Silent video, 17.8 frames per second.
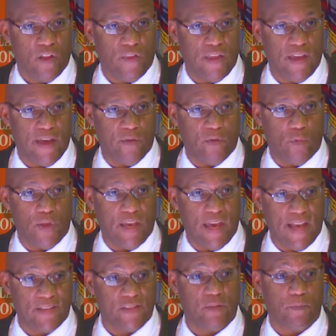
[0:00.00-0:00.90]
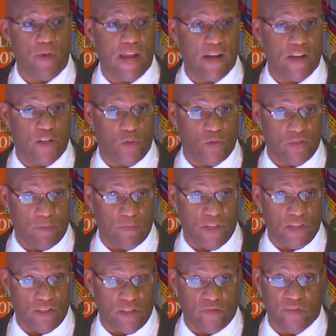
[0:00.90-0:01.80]
that when we ask somebody to do
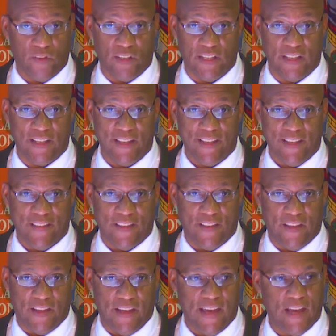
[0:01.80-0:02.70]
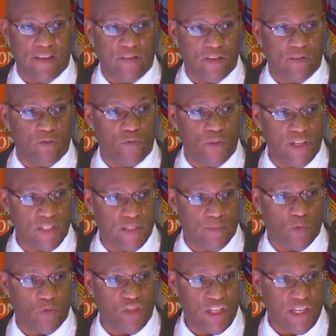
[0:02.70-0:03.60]
something differently, that they have a
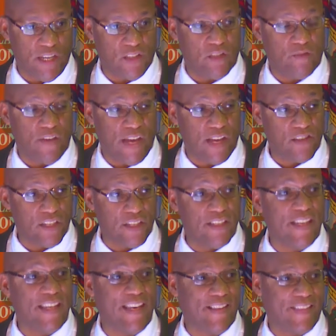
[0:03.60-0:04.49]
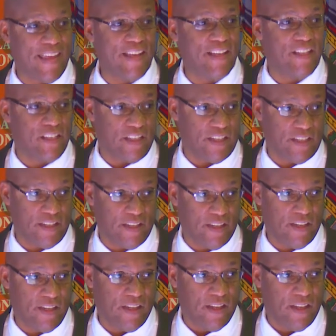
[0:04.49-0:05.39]
reasonable chance of actually getting that done.
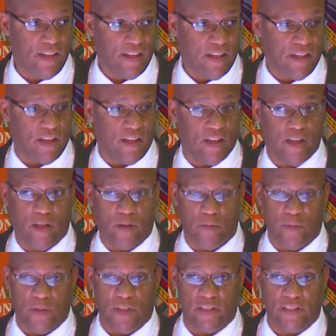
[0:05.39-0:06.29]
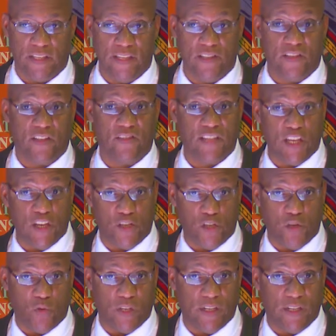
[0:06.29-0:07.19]
It's easy to say
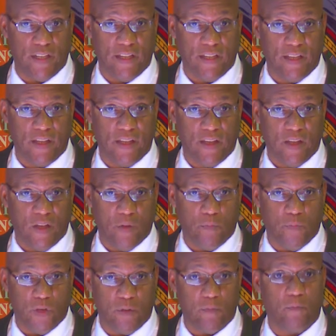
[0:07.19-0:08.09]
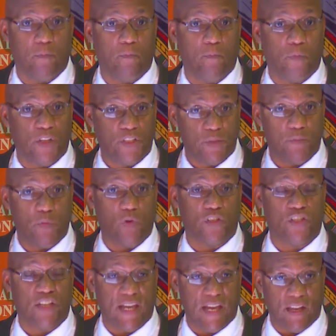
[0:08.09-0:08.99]
do it, but much more
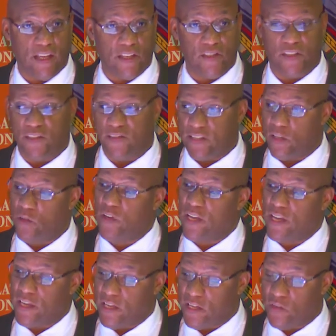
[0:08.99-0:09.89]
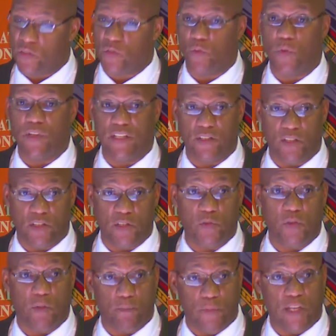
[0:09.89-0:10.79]
challenging to say, okay, here's what we need to
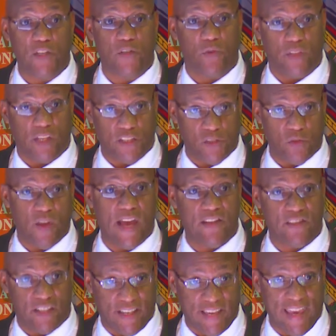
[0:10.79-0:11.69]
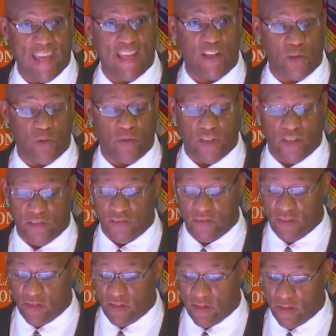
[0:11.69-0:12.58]
do to make sure that you actually can do
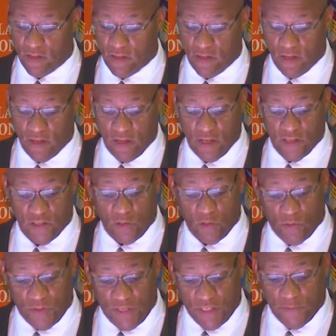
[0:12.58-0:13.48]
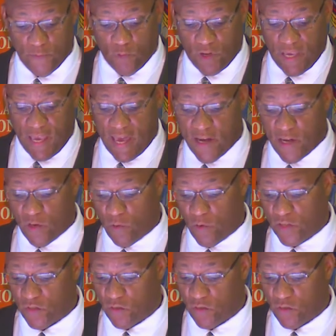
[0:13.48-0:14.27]
this. So these 4 categories